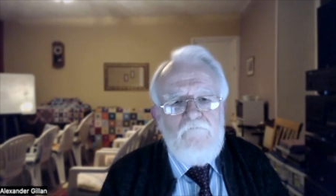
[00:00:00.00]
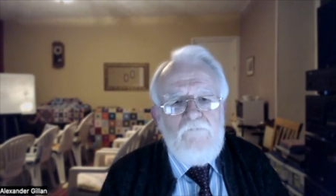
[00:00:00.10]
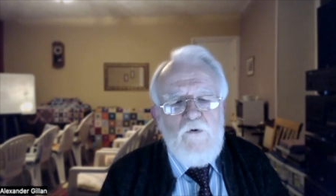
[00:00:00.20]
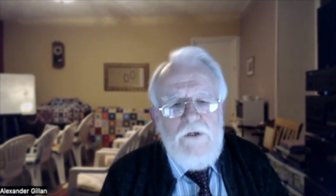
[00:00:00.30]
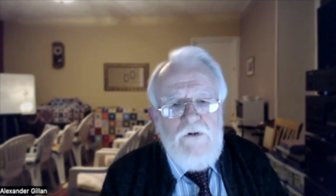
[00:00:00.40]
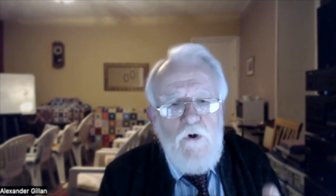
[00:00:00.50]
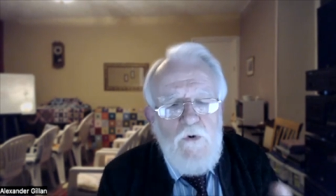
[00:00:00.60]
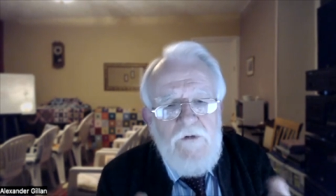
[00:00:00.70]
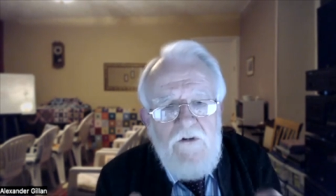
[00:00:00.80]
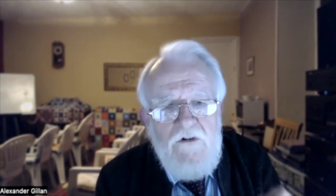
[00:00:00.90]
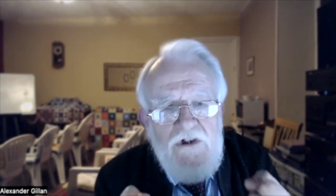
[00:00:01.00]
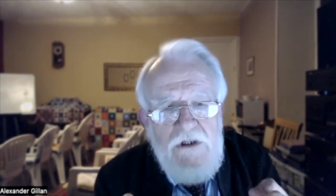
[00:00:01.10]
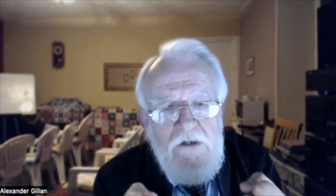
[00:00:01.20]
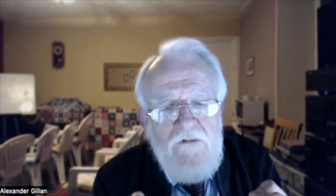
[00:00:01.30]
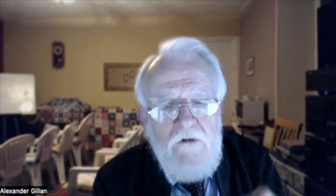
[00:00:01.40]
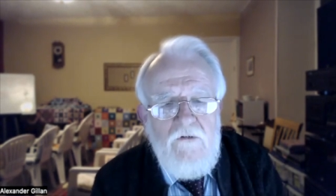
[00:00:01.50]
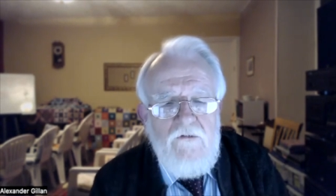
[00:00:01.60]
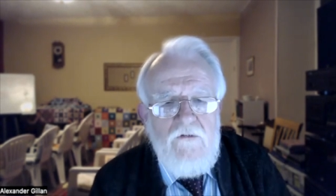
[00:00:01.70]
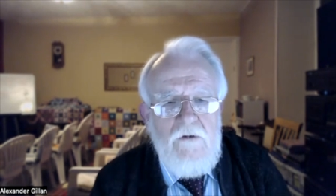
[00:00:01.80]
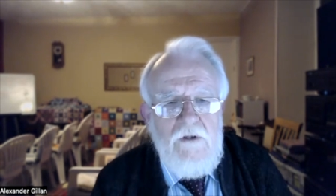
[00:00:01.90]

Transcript: Do I know this Jesus?